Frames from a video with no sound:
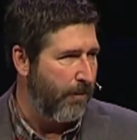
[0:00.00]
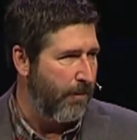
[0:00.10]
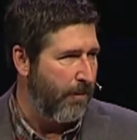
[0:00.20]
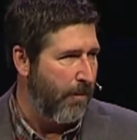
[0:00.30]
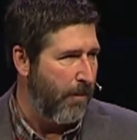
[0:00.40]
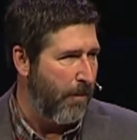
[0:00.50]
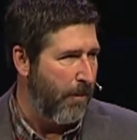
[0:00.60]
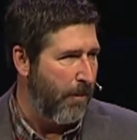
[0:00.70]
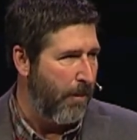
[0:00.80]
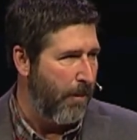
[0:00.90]

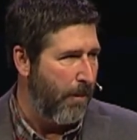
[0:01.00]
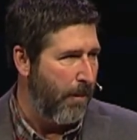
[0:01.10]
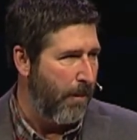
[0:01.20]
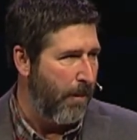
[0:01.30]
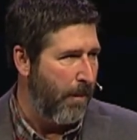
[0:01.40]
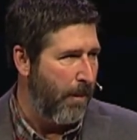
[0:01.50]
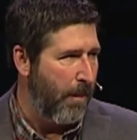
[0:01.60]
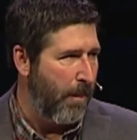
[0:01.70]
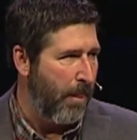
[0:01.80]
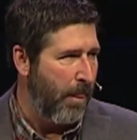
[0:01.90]

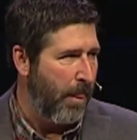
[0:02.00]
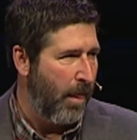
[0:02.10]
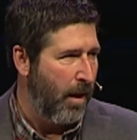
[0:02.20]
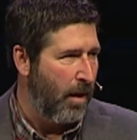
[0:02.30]
[no speech]